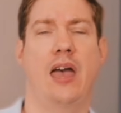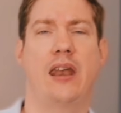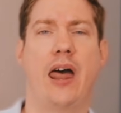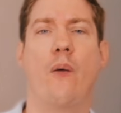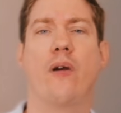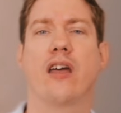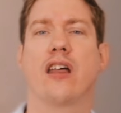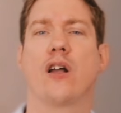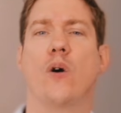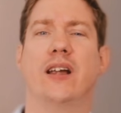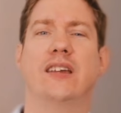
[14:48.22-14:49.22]
And now we're going to
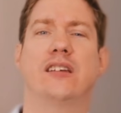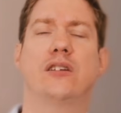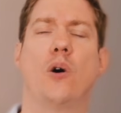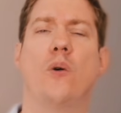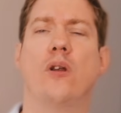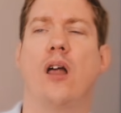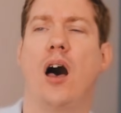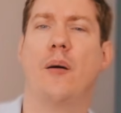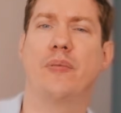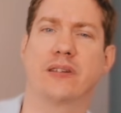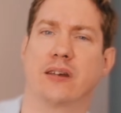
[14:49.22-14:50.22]
go in the total
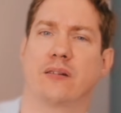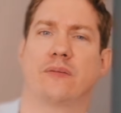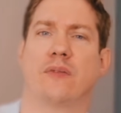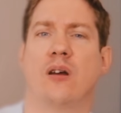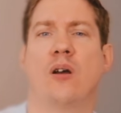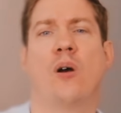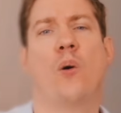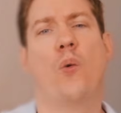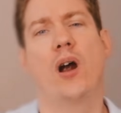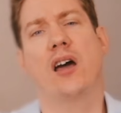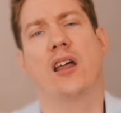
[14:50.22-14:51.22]
opposite.
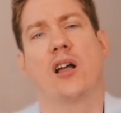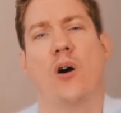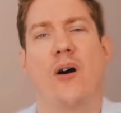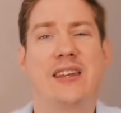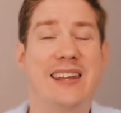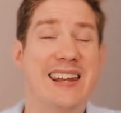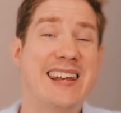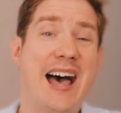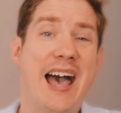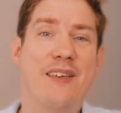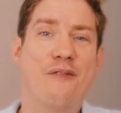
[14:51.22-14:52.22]
We're going to go into the
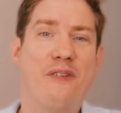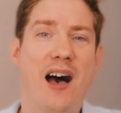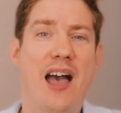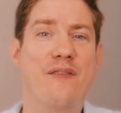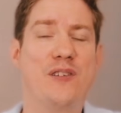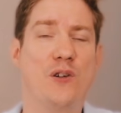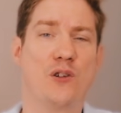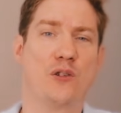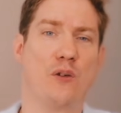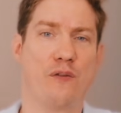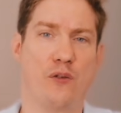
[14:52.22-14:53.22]
95
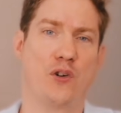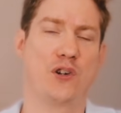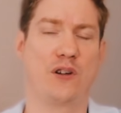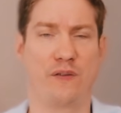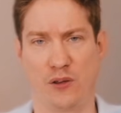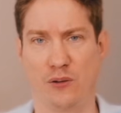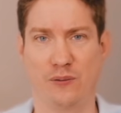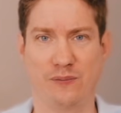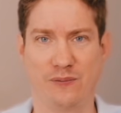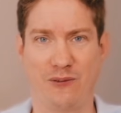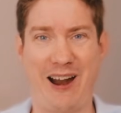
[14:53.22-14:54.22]
years old version of you,
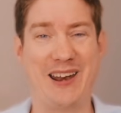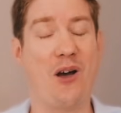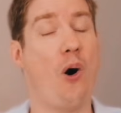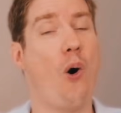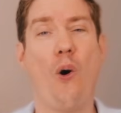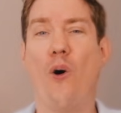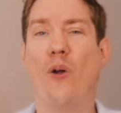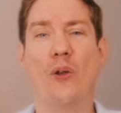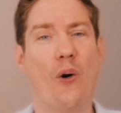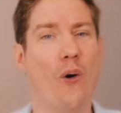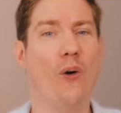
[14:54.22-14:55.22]
right? The
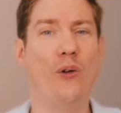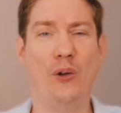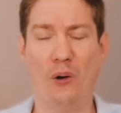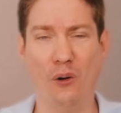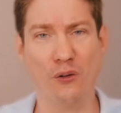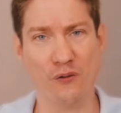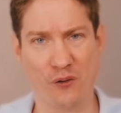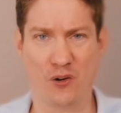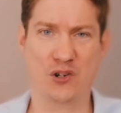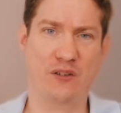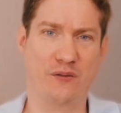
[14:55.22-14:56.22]
old
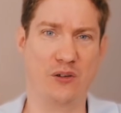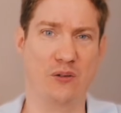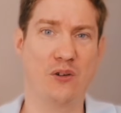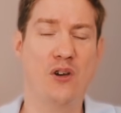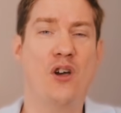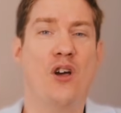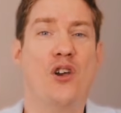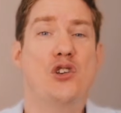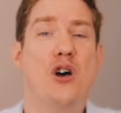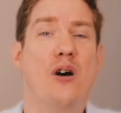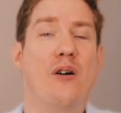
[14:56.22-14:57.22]
version of you.
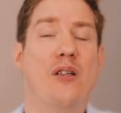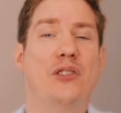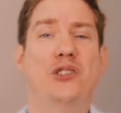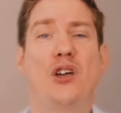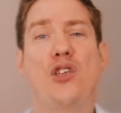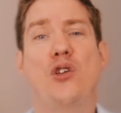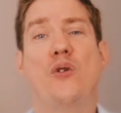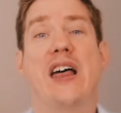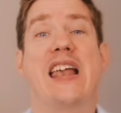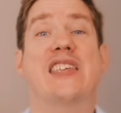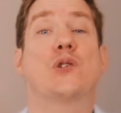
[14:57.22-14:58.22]
the you
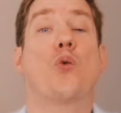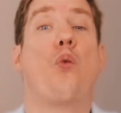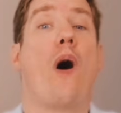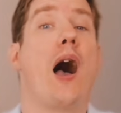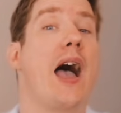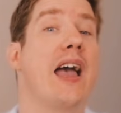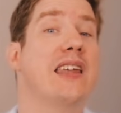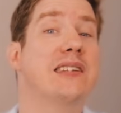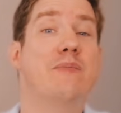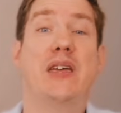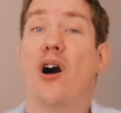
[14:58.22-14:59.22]
that is
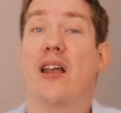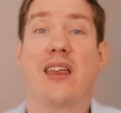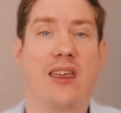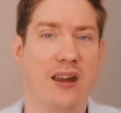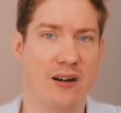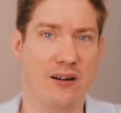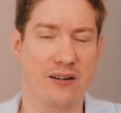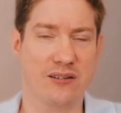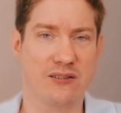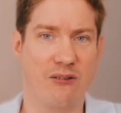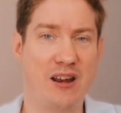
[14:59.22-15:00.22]
wise beyond
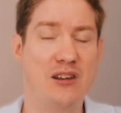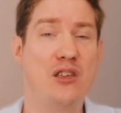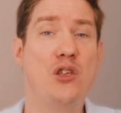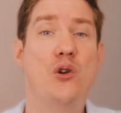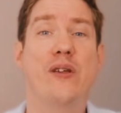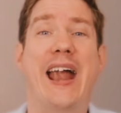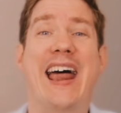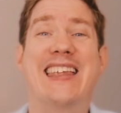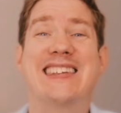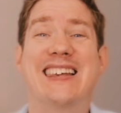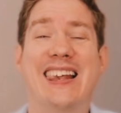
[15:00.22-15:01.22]
years, right? The you that
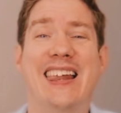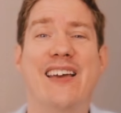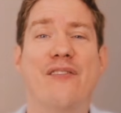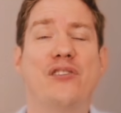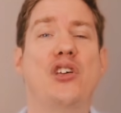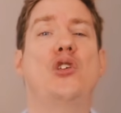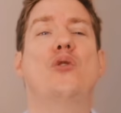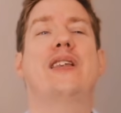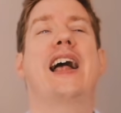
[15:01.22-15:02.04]
has lived, the you